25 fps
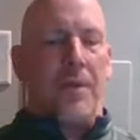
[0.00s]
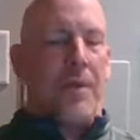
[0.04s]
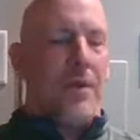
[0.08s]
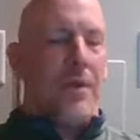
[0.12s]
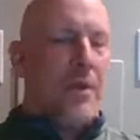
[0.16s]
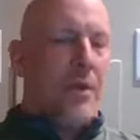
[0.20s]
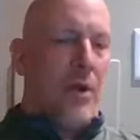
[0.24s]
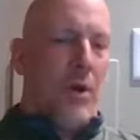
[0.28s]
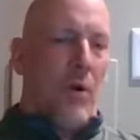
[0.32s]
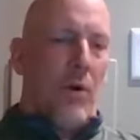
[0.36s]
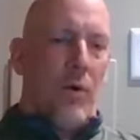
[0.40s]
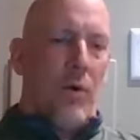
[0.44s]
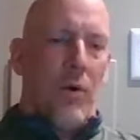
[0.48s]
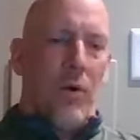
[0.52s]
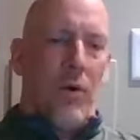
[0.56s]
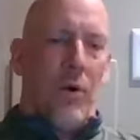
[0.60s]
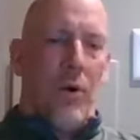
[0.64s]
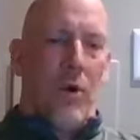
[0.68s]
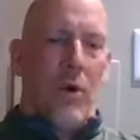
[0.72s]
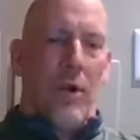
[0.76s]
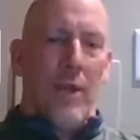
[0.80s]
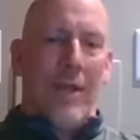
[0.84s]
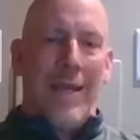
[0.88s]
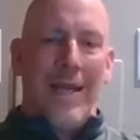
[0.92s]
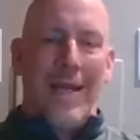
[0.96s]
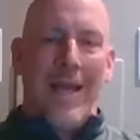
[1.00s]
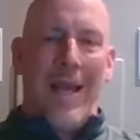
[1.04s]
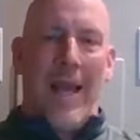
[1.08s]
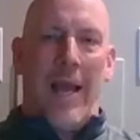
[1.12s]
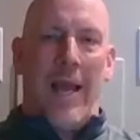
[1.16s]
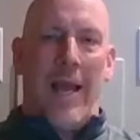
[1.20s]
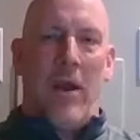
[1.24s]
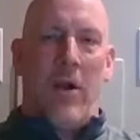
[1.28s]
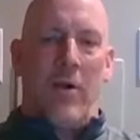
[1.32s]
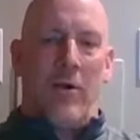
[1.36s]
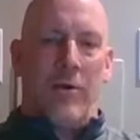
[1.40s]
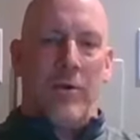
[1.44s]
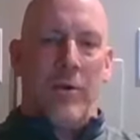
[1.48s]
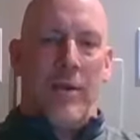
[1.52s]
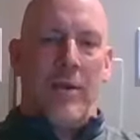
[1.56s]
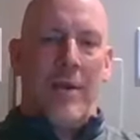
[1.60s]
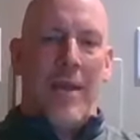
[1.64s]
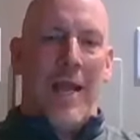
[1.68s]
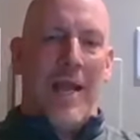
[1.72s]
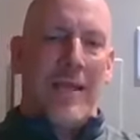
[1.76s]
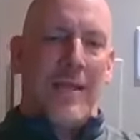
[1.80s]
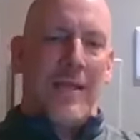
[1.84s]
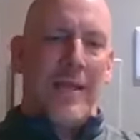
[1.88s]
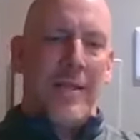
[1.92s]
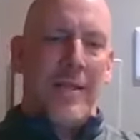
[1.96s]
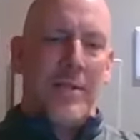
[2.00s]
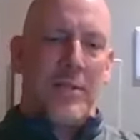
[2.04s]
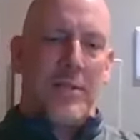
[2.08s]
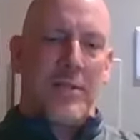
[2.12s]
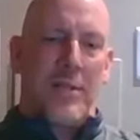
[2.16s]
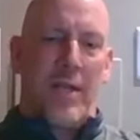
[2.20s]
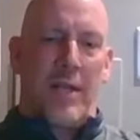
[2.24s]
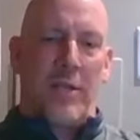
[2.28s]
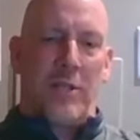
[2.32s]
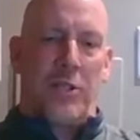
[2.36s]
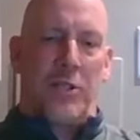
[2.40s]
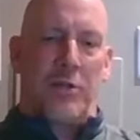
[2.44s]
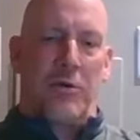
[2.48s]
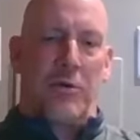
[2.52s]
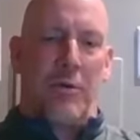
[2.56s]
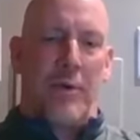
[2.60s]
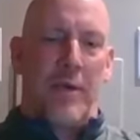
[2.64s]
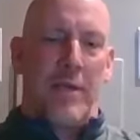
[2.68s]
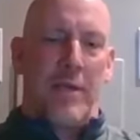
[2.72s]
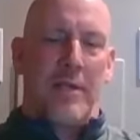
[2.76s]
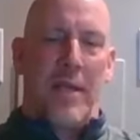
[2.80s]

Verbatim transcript: you know early ni- or 19th century